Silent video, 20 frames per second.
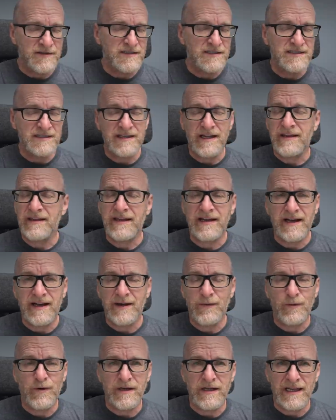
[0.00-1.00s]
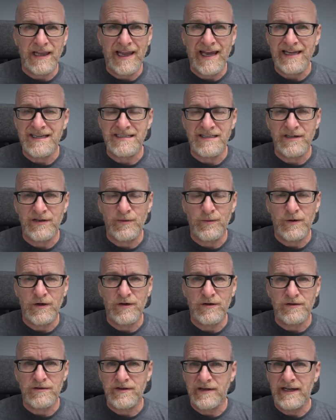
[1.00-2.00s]
there's nothing I want less in the
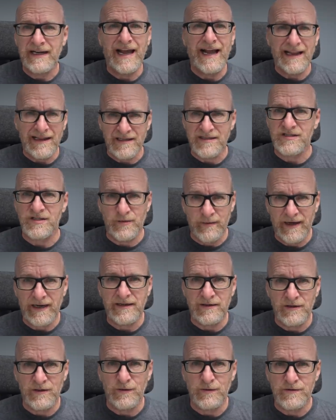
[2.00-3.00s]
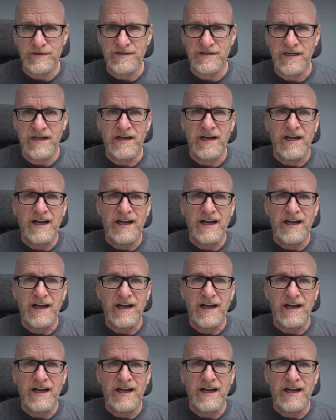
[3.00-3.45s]
world than Alister Benn clones.